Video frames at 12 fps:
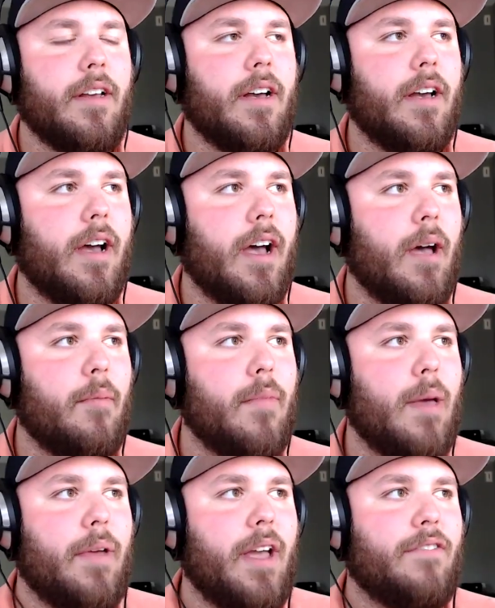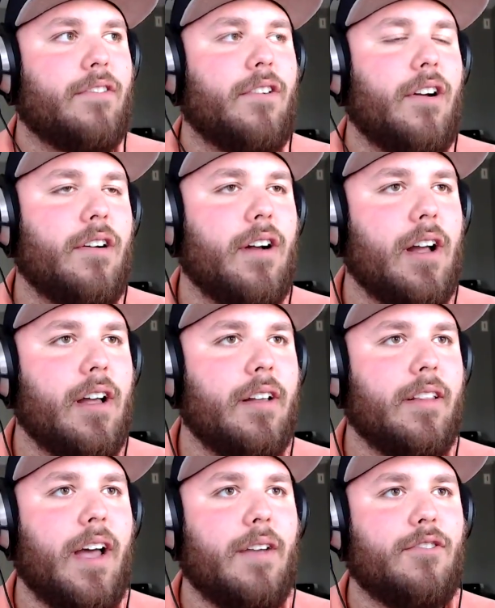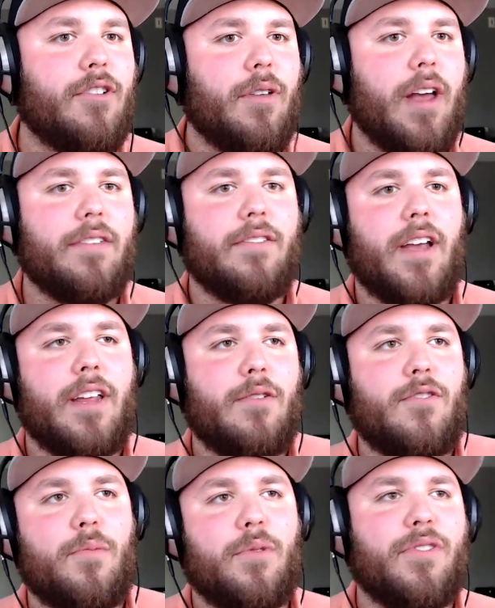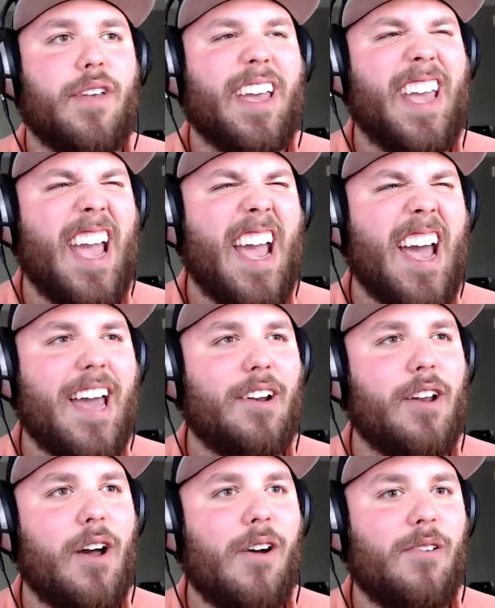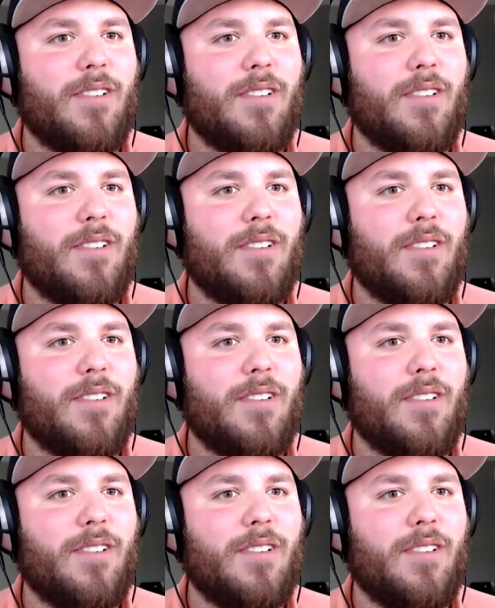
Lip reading: Maybe after our live show last night, YouTube was like, yeah, I don't know.